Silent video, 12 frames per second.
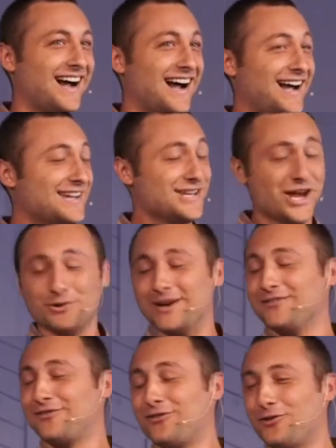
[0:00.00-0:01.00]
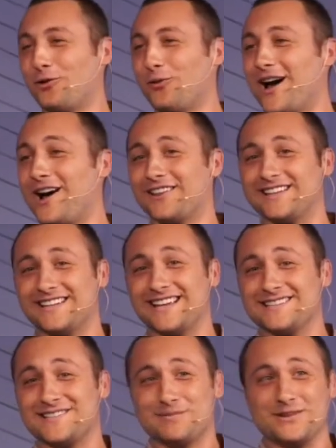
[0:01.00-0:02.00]
I know it full well, and,
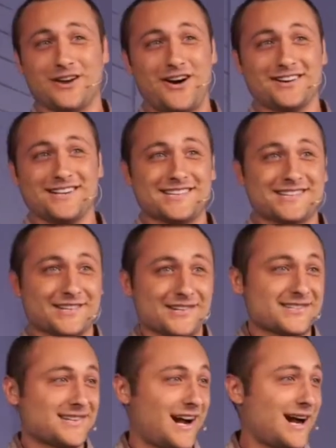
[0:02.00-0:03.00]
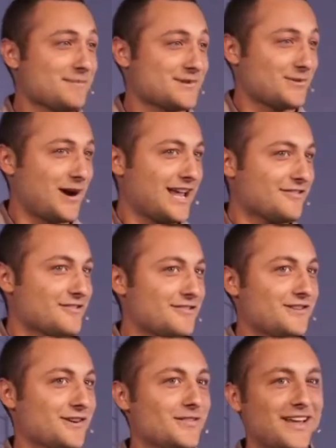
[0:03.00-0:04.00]
and to be honest, there's times where I even
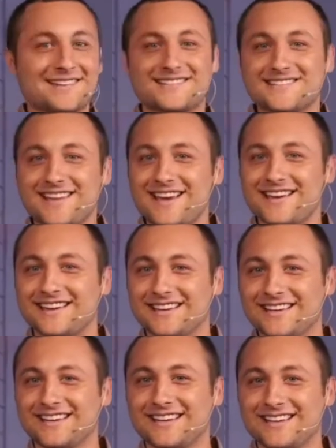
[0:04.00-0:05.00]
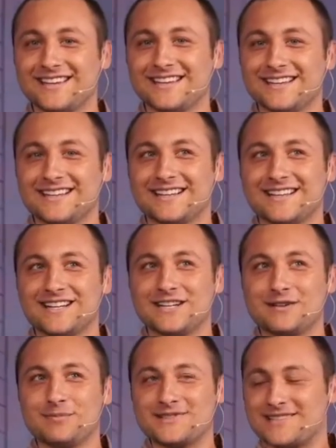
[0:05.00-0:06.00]
feel that today.
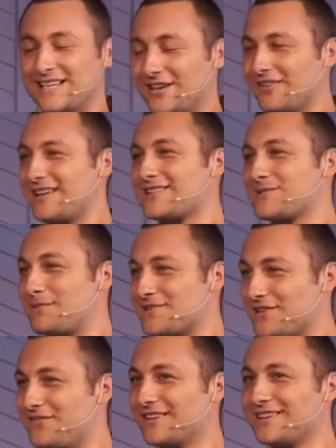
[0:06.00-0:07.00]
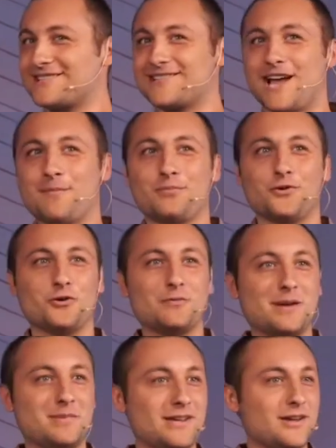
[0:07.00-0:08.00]
But to give a specific example,
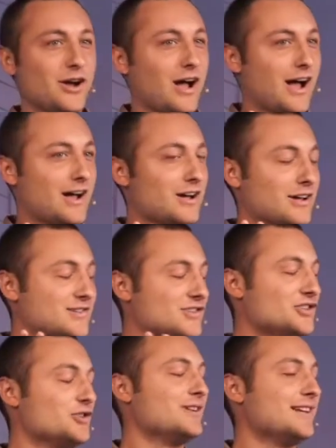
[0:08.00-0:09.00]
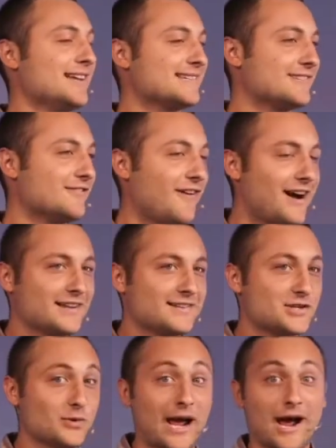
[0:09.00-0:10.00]
maybe uh, a student is
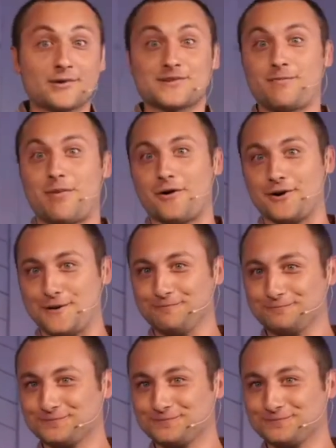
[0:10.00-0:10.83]
invited to a house party,